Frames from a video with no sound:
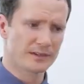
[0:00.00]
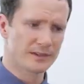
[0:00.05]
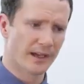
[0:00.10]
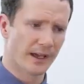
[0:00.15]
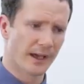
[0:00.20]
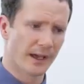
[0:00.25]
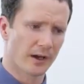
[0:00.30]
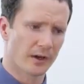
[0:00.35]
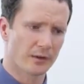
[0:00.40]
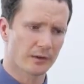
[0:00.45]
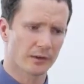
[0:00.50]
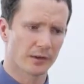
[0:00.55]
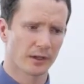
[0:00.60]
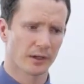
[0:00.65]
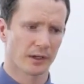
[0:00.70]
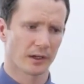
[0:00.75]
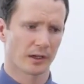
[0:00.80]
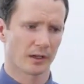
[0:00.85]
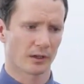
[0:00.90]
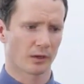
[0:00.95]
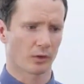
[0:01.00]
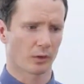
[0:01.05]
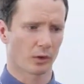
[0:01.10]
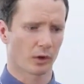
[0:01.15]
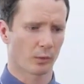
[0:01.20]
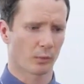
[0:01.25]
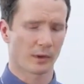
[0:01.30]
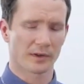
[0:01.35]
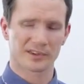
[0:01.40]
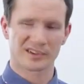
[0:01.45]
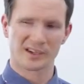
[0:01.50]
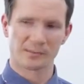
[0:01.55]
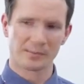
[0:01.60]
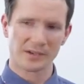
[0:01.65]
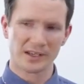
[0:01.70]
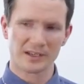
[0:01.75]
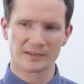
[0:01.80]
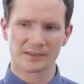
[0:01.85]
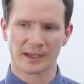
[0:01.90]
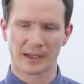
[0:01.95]
sound or was it a
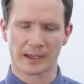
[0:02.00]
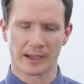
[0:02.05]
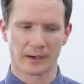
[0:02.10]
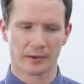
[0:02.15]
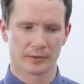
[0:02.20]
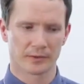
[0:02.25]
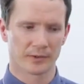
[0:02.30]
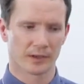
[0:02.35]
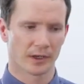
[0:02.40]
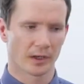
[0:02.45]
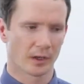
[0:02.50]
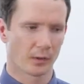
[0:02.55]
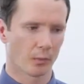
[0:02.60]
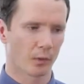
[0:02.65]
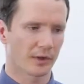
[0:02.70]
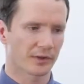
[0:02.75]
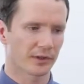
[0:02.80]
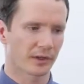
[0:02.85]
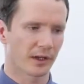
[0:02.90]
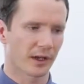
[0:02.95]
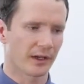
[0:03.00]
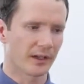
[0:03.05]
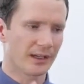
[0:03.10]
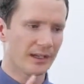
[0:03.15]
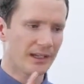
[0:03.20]
B sound? Was it an